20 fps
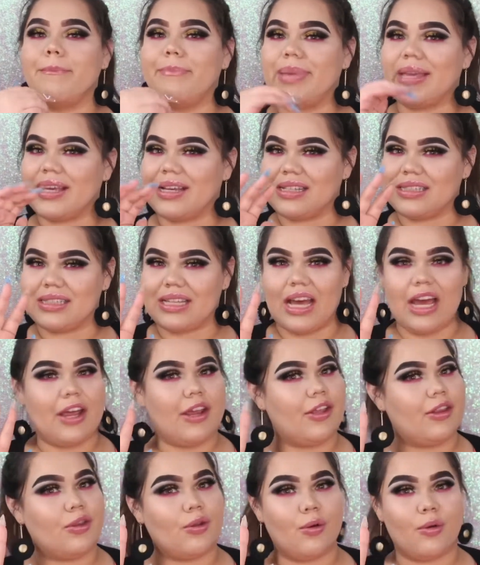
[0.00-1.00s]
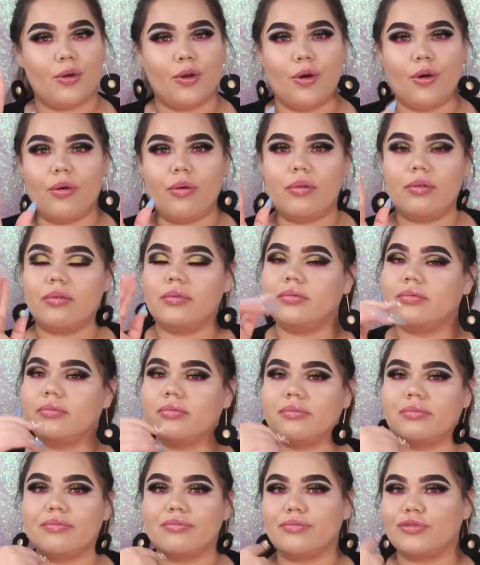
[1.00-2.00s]
because I don't know
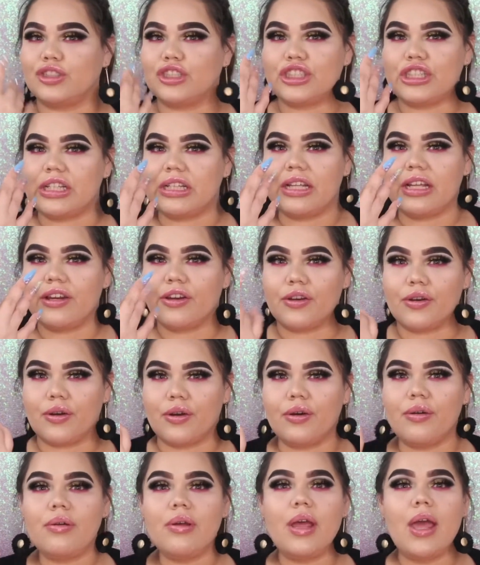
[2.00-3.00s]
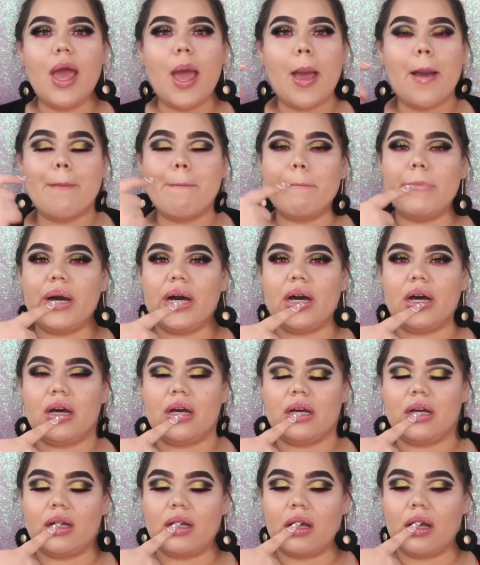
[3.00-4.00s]
what she did, you know.
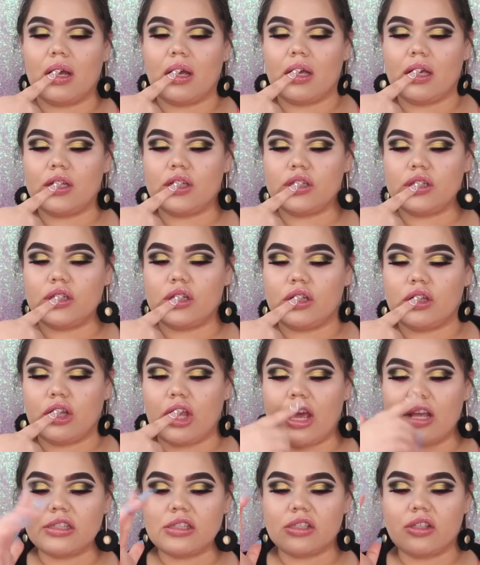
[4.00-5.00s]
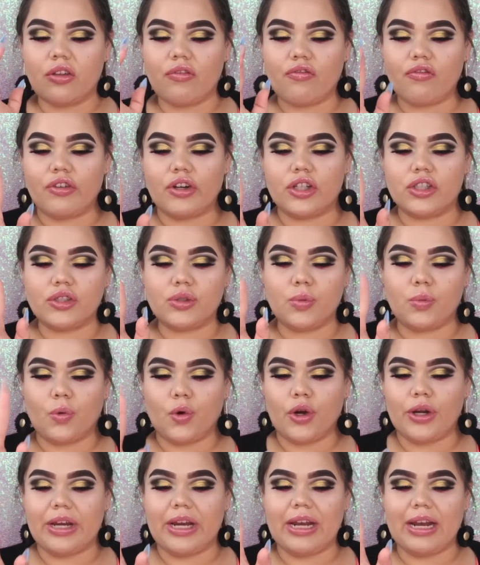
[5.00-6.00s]
But that's the first
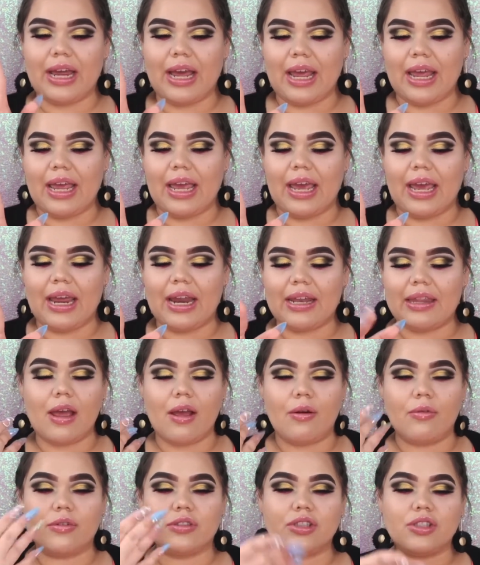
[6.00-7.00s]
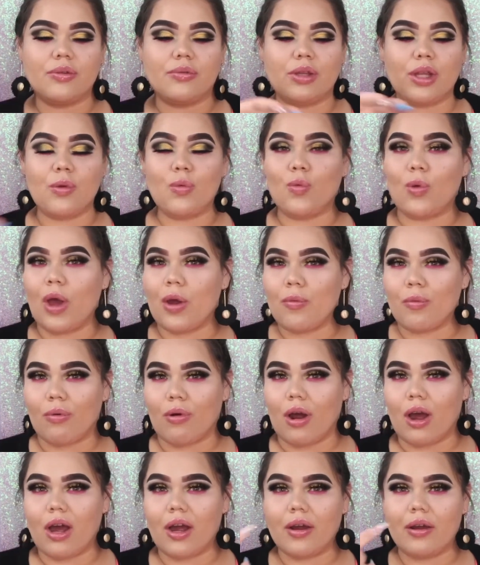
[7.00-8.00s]
warning I had. Something went
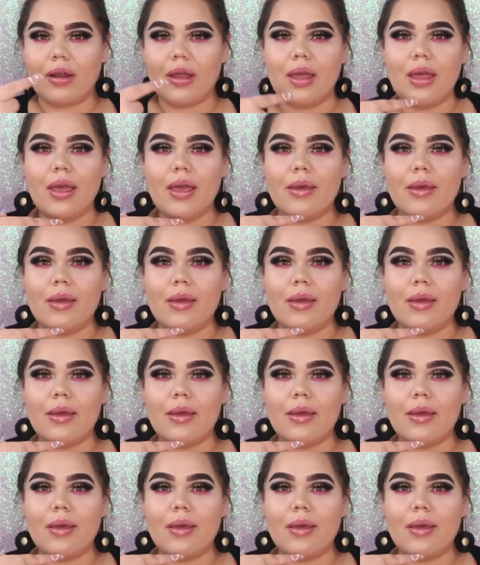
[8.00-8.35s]
wrong,